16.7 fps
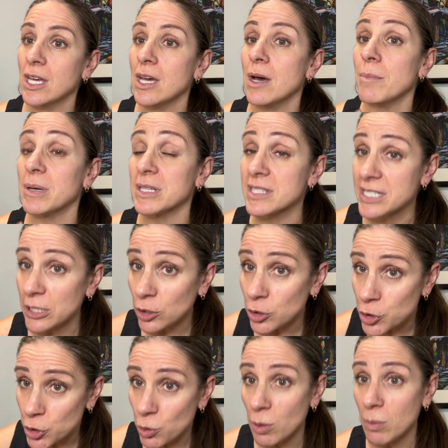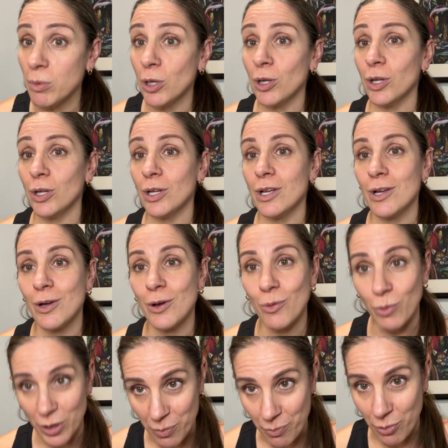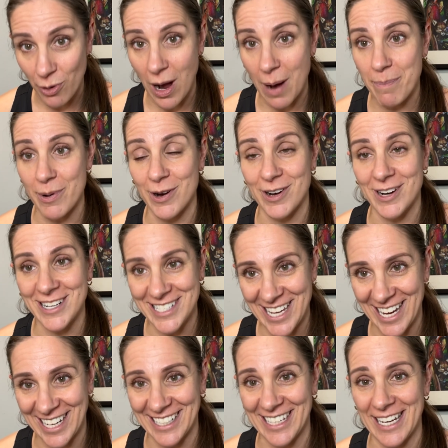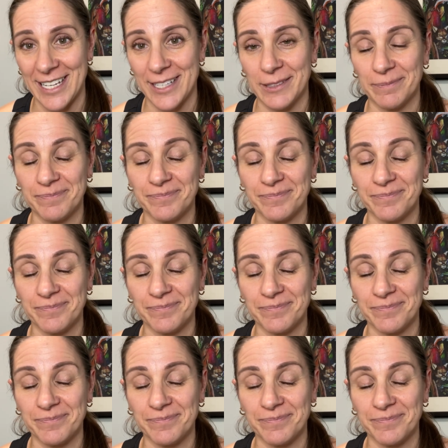but still doable with proper technique.